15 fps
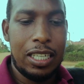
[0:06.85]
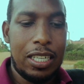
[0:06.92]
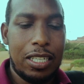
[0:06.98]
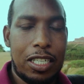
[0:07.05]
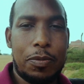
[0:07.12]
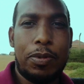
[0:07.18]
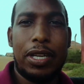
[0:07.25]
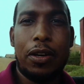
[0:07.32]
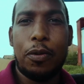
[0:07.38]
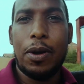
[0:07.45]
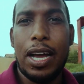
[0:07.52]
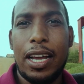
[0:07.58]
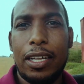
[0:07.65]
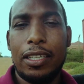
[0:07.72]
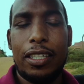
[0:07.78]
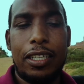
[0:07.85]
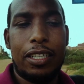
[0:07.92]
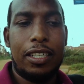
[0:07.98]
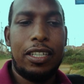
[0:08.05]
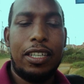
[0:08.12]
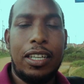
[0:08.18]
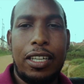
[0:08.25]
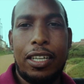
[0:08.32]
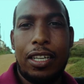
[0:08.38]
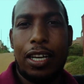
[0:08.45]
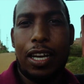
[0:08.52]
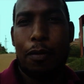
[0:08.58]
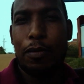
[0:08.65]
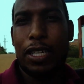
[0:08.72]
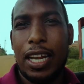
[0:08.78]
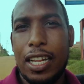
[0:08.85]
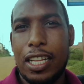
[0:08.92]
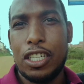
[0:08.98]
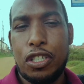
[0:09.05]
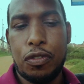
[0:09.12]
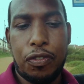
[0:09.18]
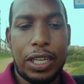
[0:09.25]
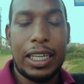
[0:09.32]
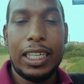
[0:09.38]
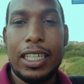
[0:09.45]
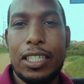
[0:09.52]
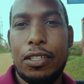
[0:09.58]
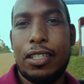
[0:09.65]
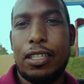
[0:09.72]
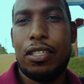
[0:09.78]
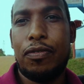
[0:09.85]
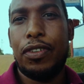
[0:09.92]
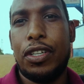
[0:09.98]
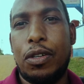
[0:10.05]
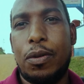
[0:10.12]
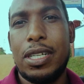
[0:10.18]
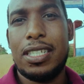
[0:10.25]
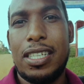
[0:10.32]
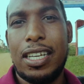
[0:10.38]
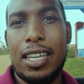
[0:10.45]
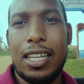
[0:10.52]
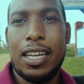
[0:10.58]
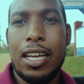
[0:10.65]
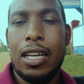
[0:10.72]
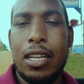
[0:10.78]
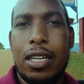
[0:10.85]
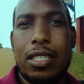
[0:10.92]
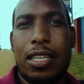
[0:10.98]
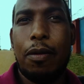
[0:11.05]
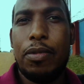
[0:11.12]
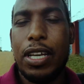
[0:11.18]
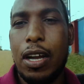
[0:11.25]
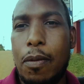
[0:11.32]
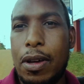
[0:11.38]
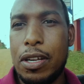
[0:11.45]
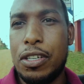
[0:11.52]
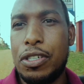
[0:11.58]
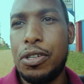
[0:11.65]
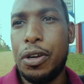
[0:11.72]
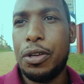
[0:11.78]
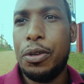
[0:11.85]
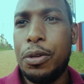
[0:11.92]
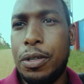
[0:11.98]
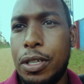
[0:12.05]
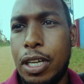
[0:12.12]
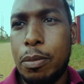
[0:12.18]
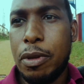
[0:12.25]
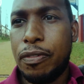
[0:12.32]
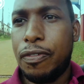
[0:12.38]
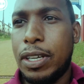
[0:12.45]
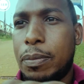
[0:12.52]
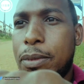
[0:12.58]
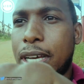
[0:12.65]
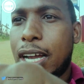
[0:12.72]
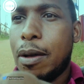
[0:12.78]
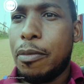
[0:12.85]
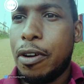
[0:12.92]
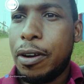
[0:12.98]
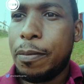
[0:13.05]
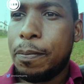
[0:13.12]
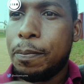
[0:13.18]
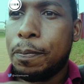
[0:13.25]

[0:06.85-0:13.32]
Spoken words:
It's been a while and I'm glad that you've clicked on this video once again. Something I want to show you. Let me flip the camera.